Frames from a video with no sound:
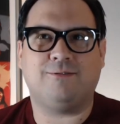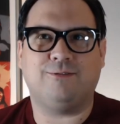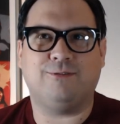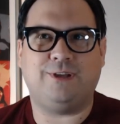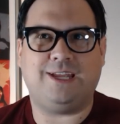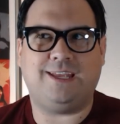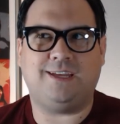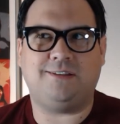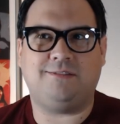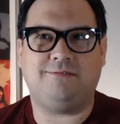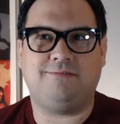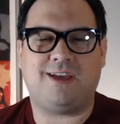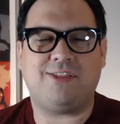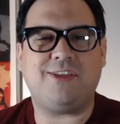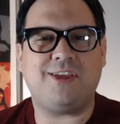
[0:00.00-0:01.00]

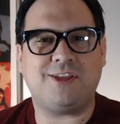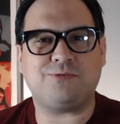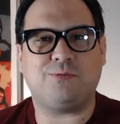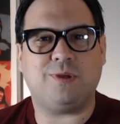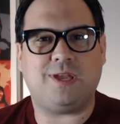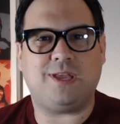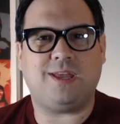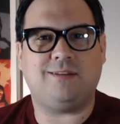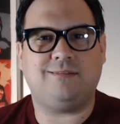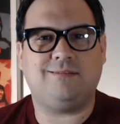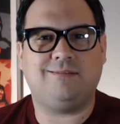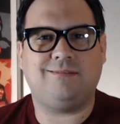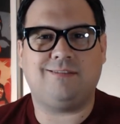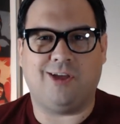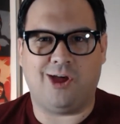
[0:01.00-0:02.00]
Regan. I think it's Regan.
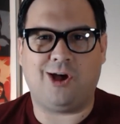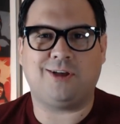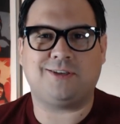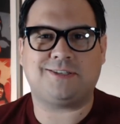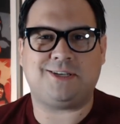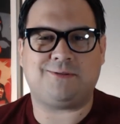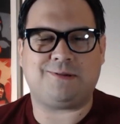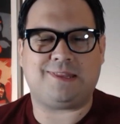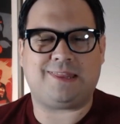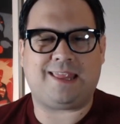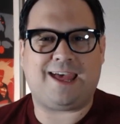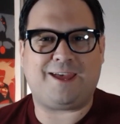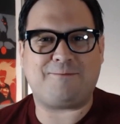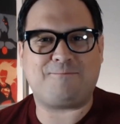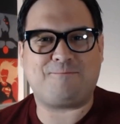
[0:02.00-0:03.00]
I'll stick with
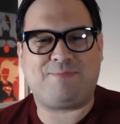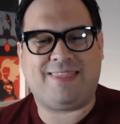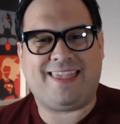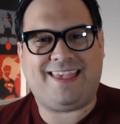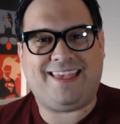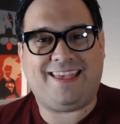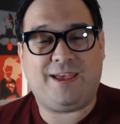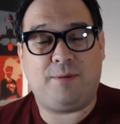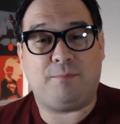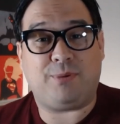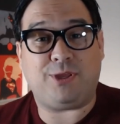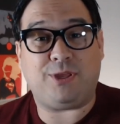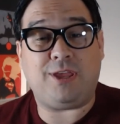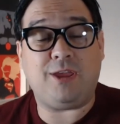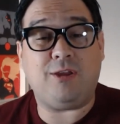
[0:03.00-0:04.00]
that.
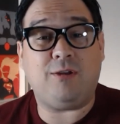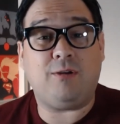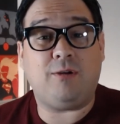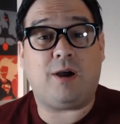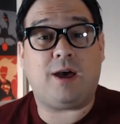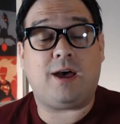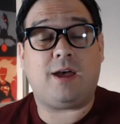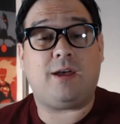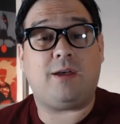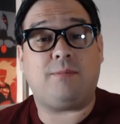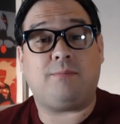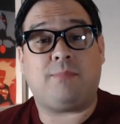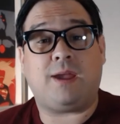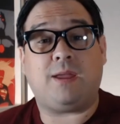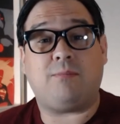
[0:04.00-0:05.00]
But you
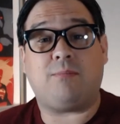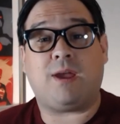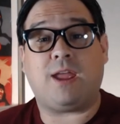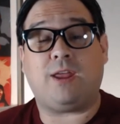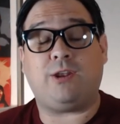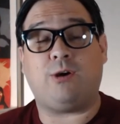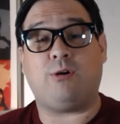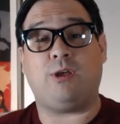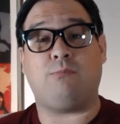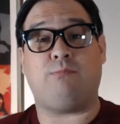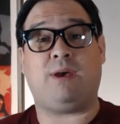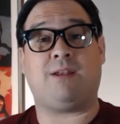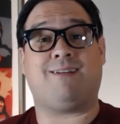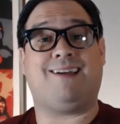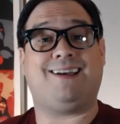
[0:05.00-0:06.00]
might know him
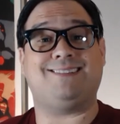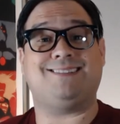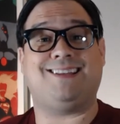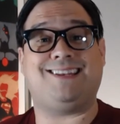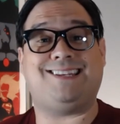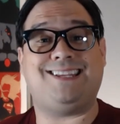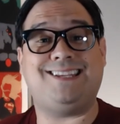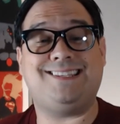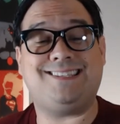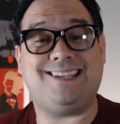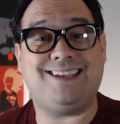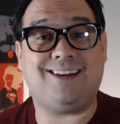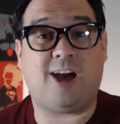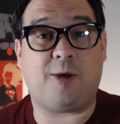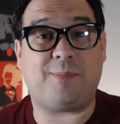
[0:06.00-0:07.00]
better as
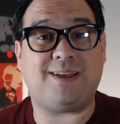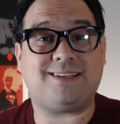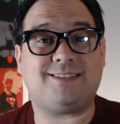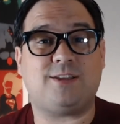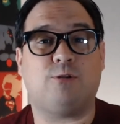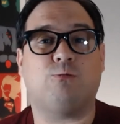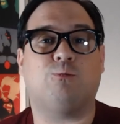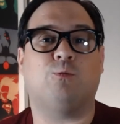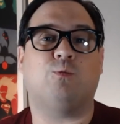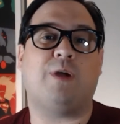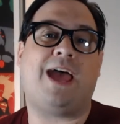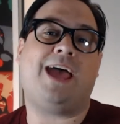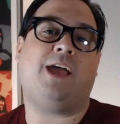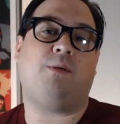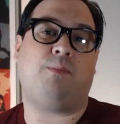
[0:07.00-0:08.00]
DC Comics
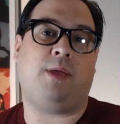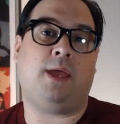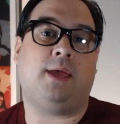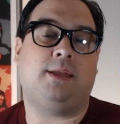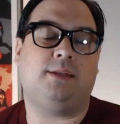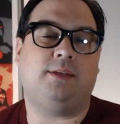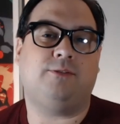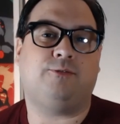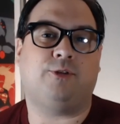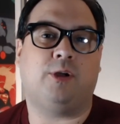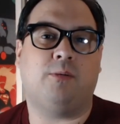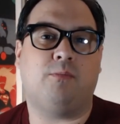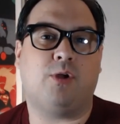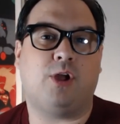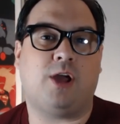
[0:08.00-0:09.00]
Ragman
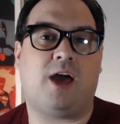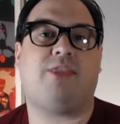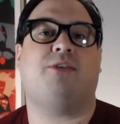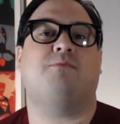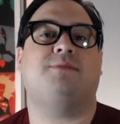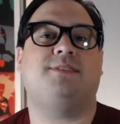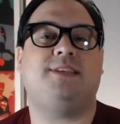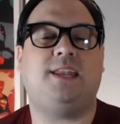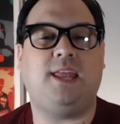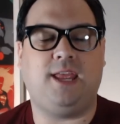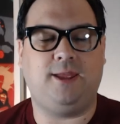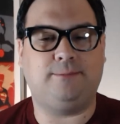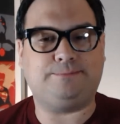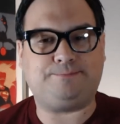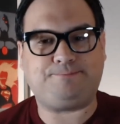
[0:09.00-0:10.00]
from Gotham
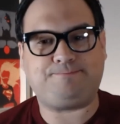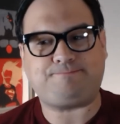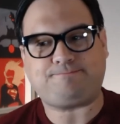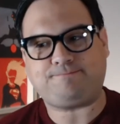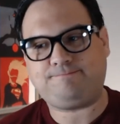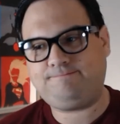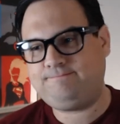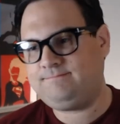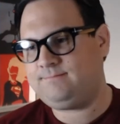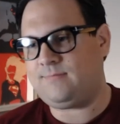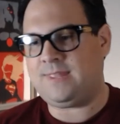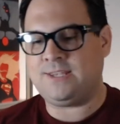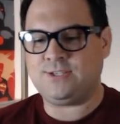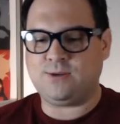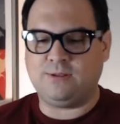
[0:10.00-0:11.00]
City.
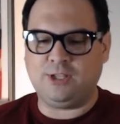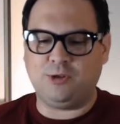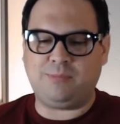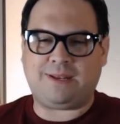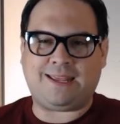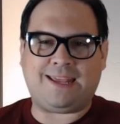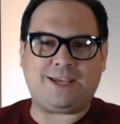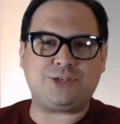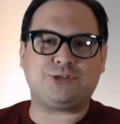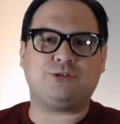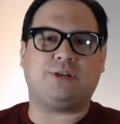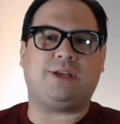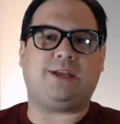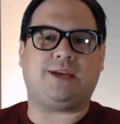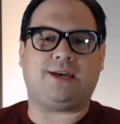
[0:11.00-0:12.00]
So a little bit of history.